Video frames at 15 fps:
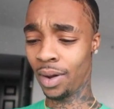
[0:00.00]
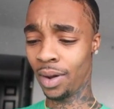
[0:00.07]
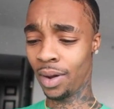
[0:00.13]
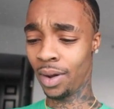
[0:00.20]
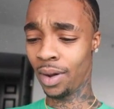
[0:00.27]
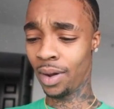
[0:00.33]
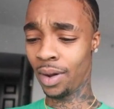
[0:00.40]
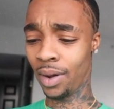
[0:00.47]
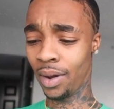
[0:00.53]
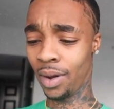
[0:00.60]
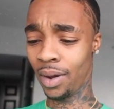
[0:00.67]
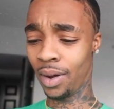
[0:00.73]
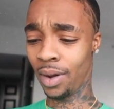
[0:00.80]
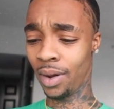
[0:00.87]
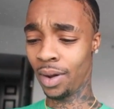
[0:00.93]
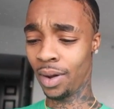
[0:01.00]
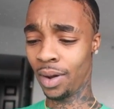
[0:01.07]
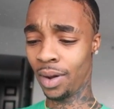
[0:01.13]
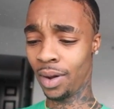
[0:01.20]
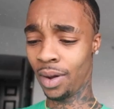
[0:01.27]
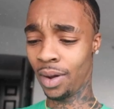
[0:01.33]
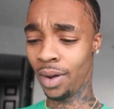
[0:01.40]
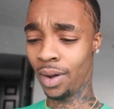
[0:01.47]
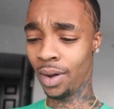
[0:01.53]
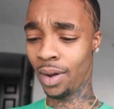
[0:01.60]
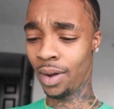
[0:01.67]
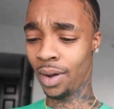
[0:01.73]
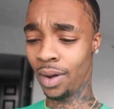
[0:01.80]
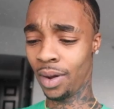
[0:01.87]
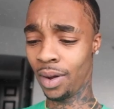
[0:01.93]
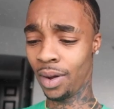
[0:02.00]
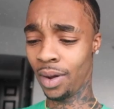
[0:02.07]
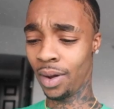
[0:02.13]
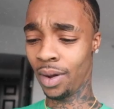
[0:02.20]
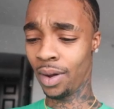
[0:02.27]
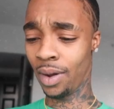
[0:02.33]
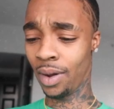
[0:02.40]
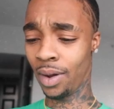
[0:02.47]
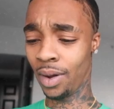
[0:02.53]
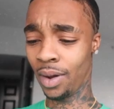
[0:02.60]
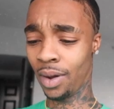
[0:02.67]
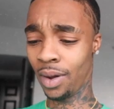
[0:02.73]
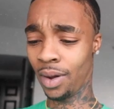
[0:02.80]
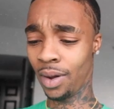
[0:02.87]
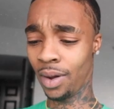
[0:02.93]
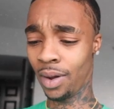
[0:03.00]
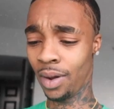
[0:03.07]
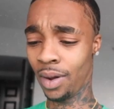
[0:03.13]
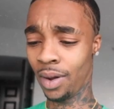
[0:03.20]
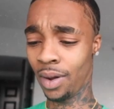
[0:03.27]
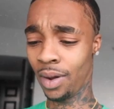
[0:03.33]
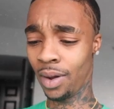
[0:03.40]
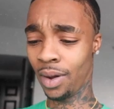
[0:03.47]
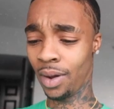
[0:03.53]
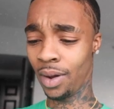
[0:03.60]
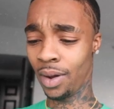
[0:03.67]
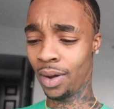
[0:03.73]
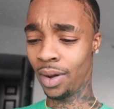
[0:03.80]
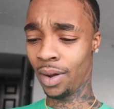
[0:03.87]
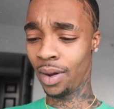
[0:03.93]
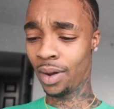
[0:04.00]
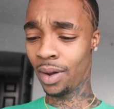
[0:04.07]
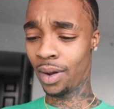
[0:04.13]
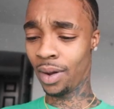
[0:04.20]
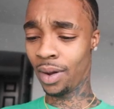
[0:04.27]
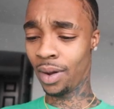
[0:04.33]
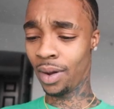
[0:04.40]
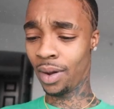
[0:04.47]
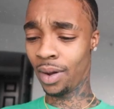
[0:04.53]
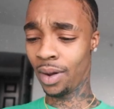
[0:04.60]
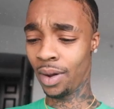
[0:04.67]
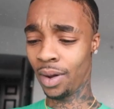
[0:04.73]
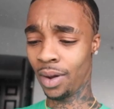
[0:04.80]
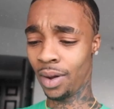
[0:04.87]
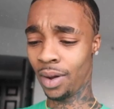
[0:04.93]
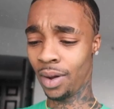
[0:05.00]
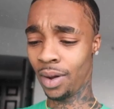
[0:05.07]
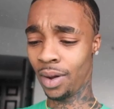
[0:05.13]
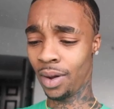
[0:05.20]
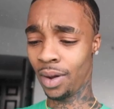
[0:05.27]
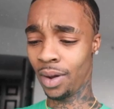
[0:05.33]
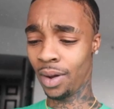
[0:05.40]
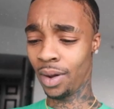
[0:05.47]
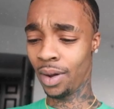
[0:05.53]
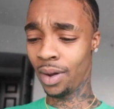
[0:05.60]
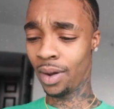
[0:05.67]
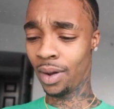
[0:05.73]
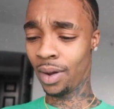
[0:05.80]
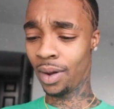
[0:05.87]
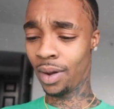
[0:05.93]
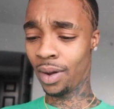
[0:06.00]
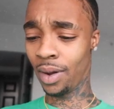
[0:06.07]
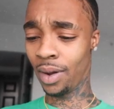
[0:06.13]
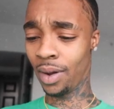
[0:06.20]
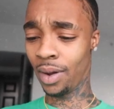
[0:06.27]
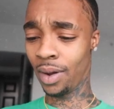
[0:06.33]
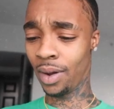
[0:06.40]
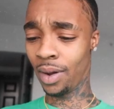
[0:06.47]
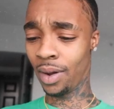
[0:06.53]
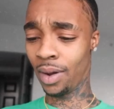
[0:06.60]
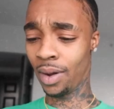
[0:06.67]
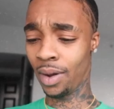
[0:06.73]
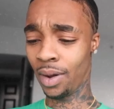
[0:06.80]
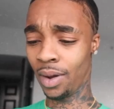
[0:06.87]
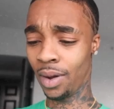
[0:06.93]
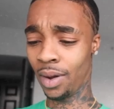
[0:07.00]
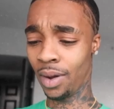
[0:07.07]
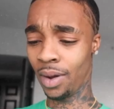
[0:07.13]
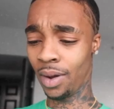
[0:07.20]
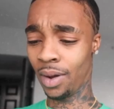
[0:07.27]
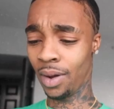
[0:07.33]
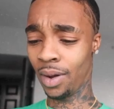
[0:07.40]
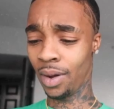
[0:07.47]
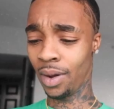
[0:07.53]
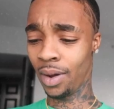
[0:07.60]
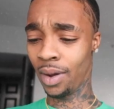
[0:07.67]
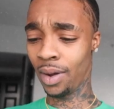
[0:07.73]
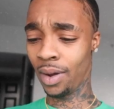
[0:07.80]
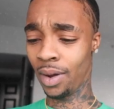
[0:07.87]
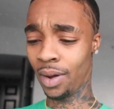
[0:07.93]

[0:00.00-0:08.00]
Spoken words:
This person isn't speaking.